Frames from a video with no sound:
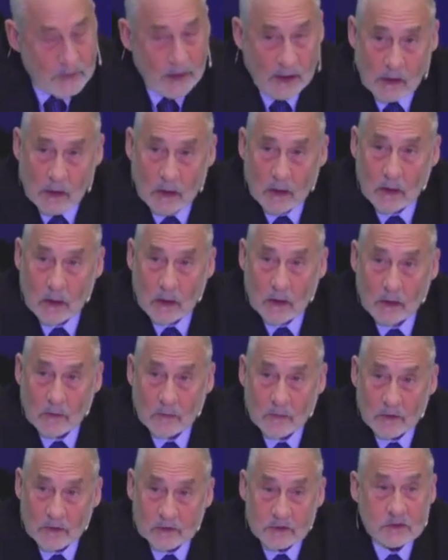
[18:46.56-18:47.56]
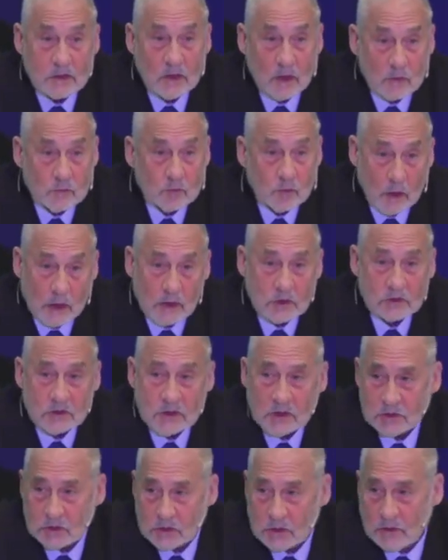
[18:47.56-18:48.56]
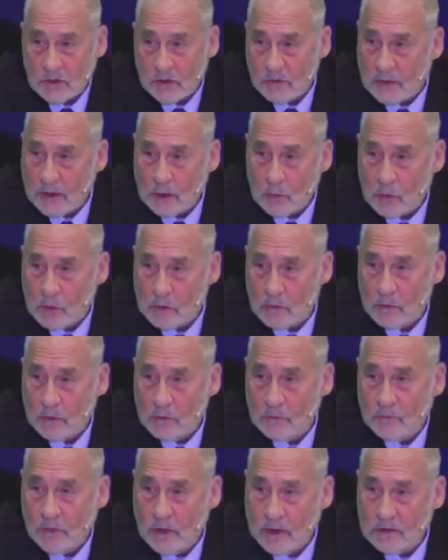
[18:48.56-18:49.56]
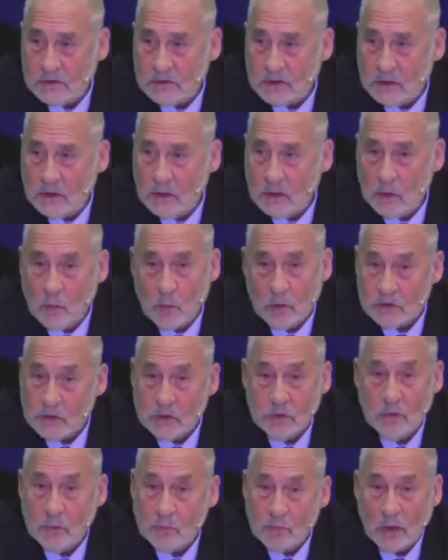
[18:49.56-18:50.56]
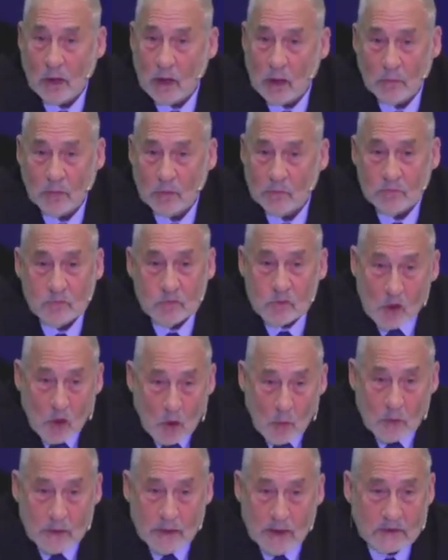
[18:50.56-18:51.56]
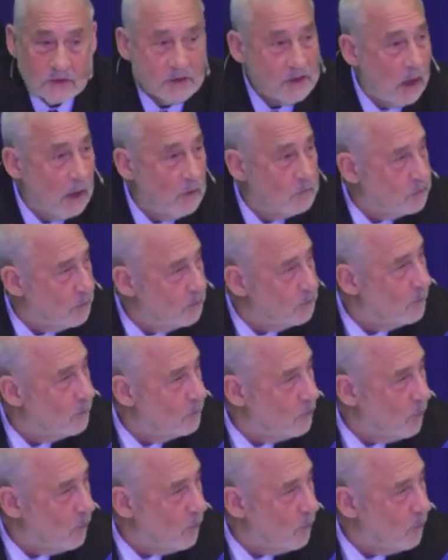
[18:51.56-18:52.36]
that this transition that they were facing was a new problem. No one had solved it